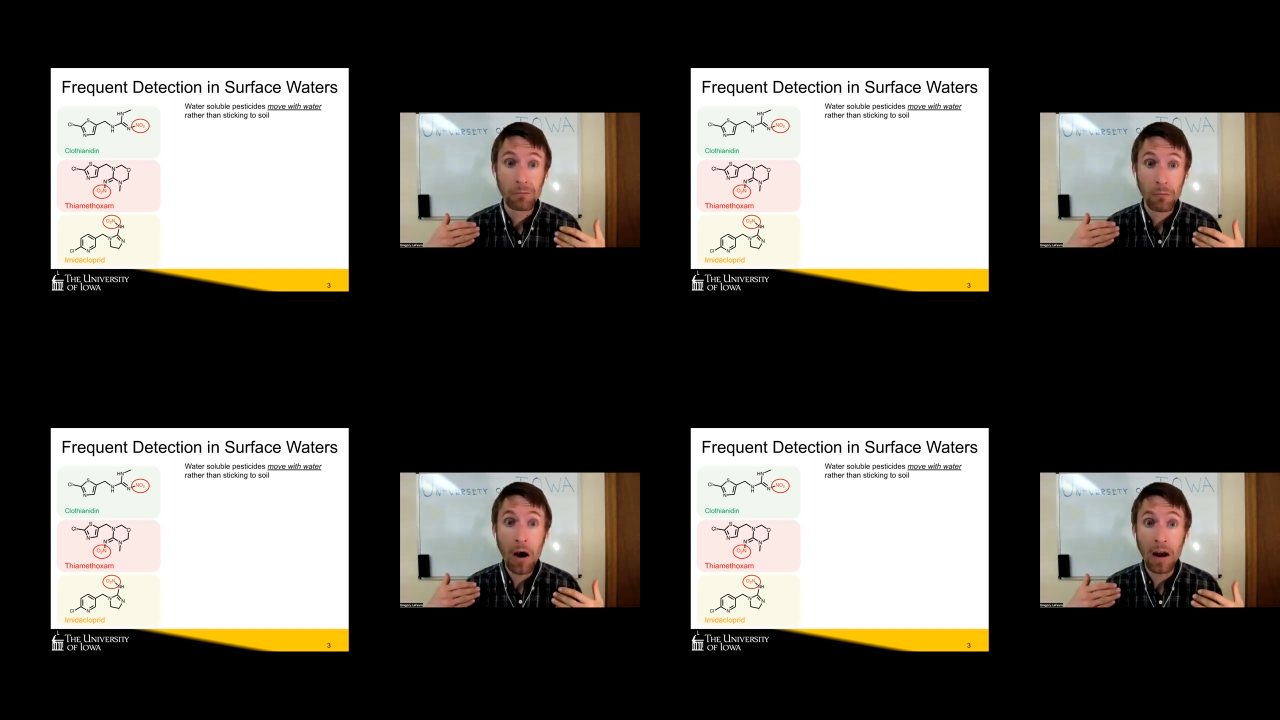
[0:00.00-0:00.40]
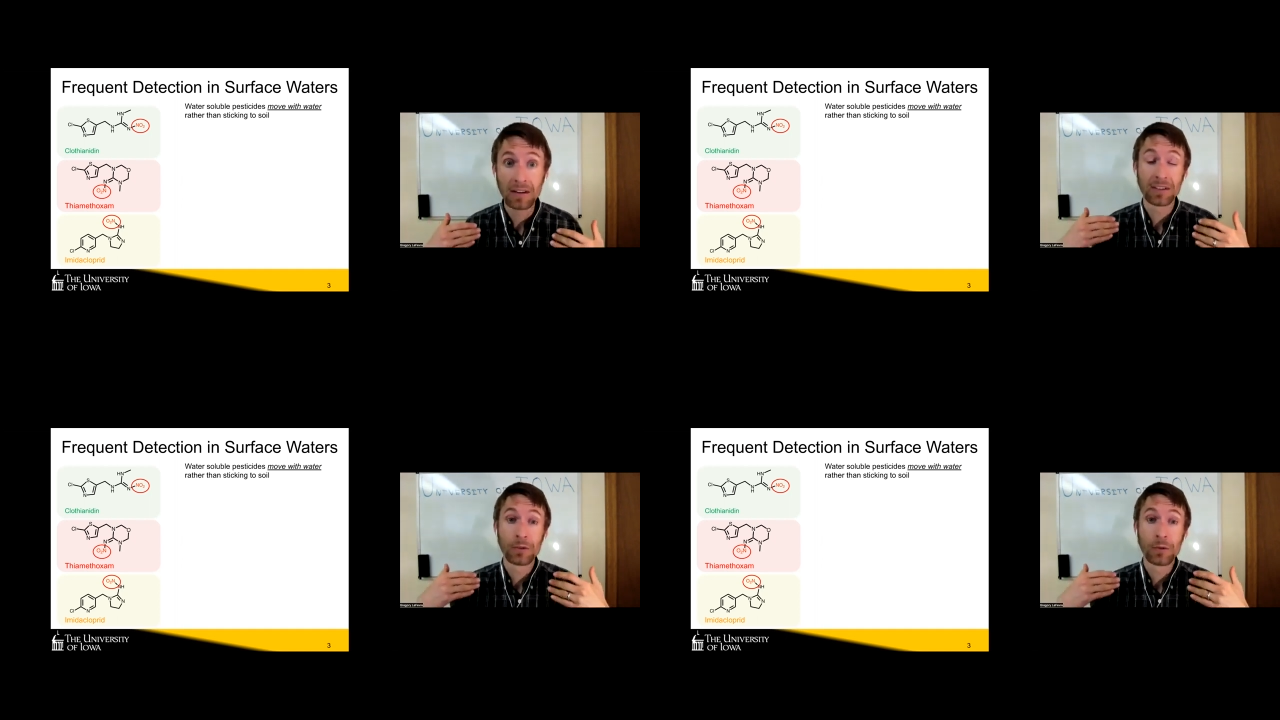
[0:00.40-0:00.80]

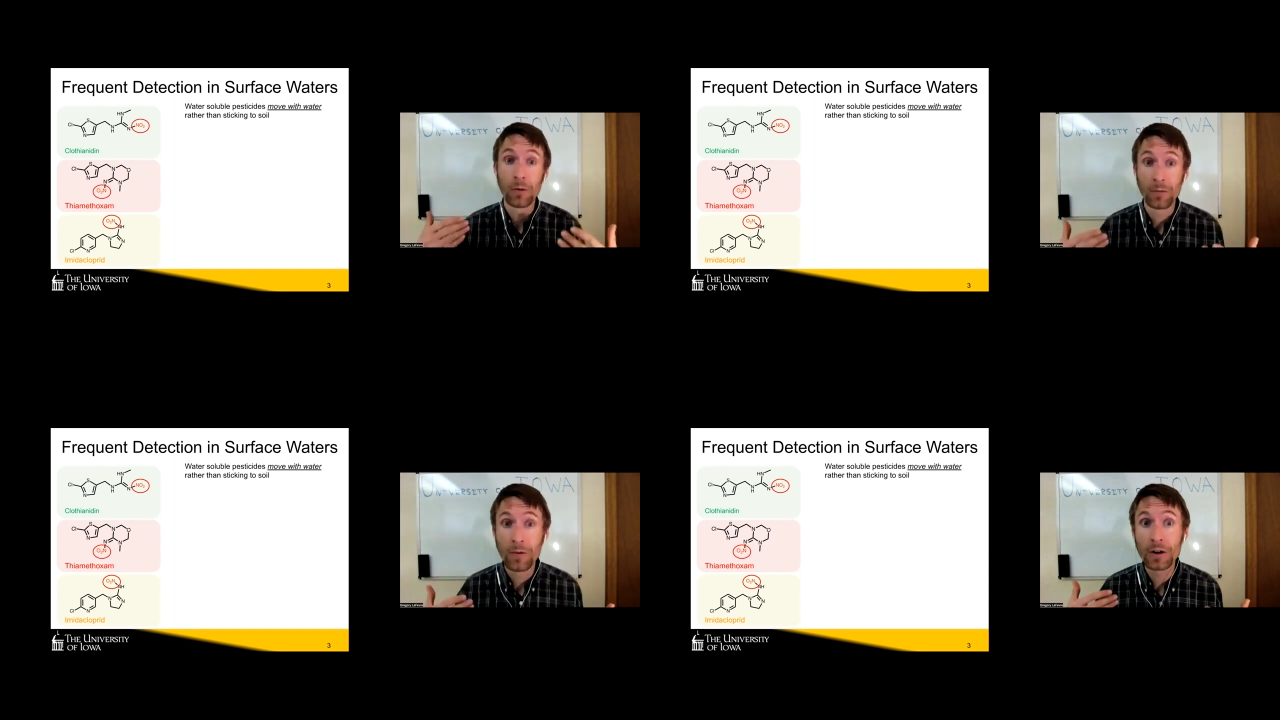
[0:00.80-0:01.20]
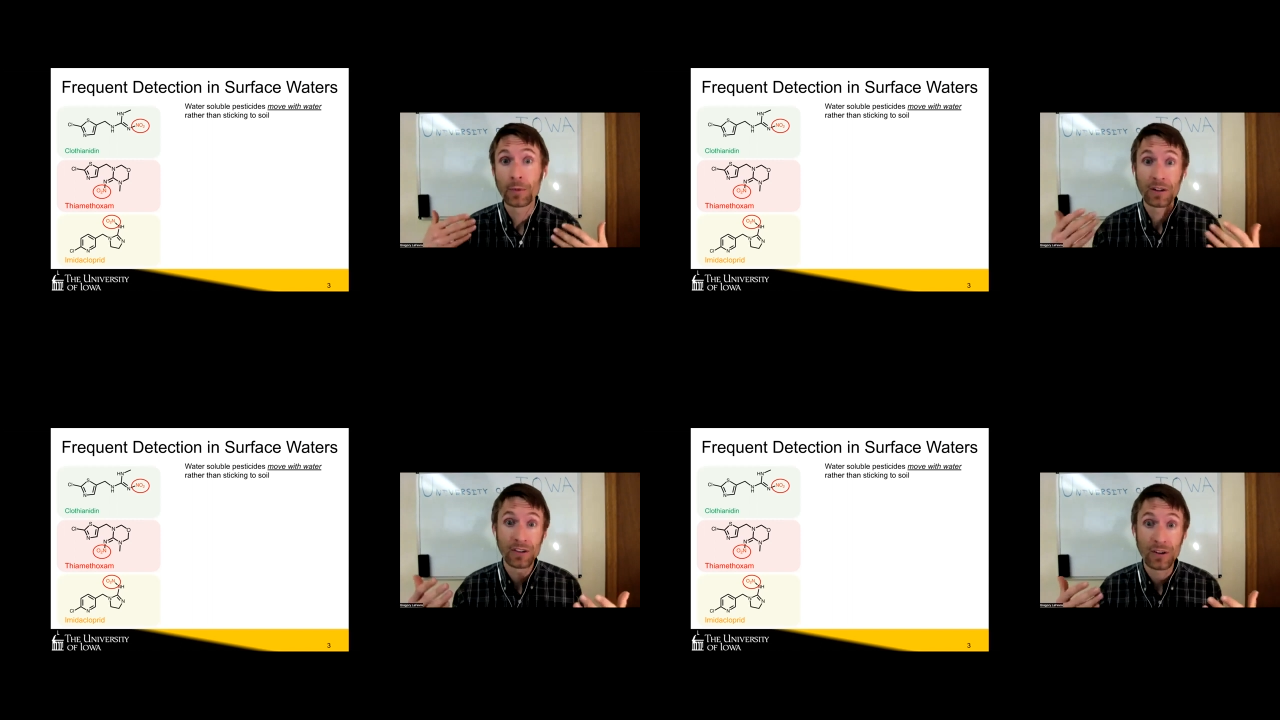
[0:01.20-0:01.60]
us or
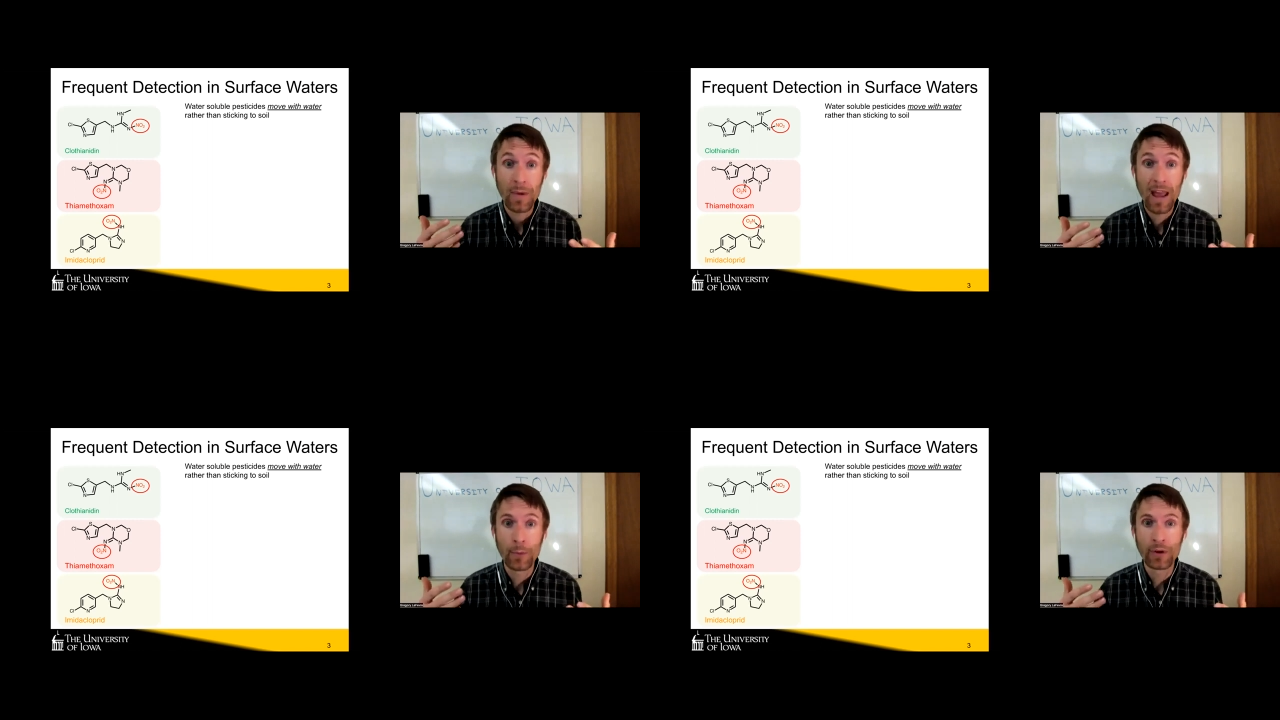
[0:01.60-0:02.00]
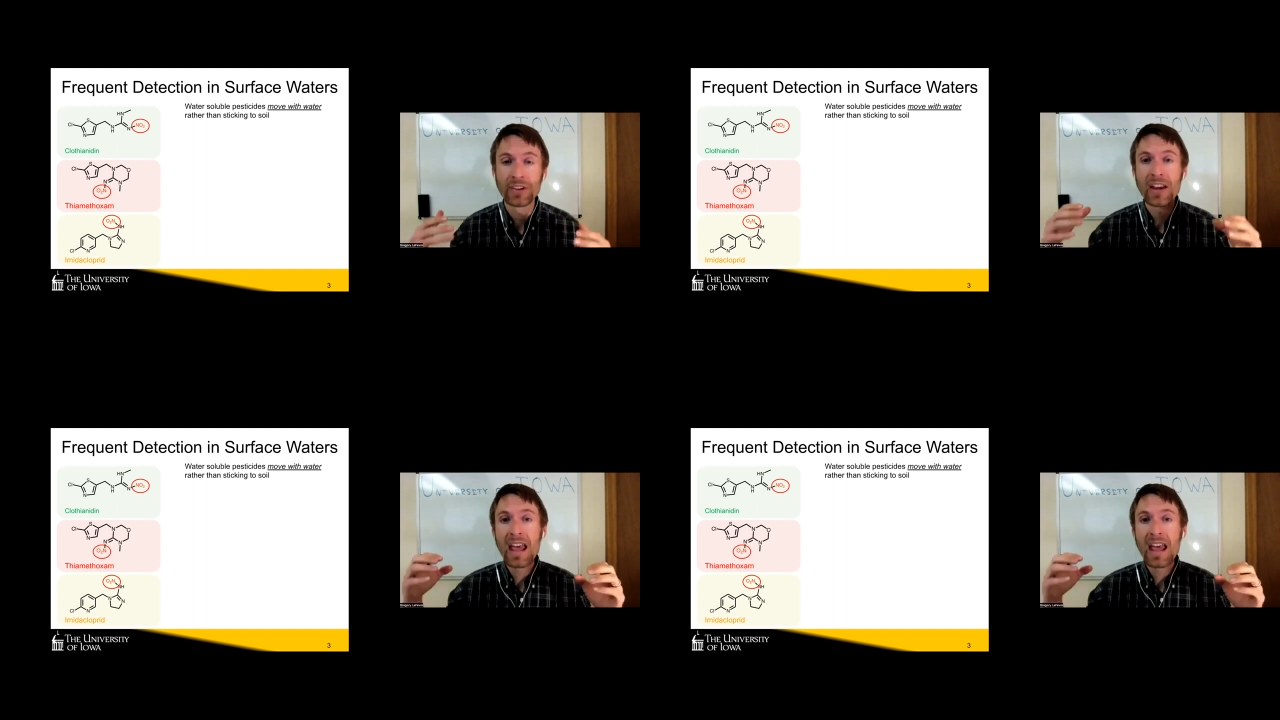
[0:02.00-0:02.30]
vertebrates or mammals.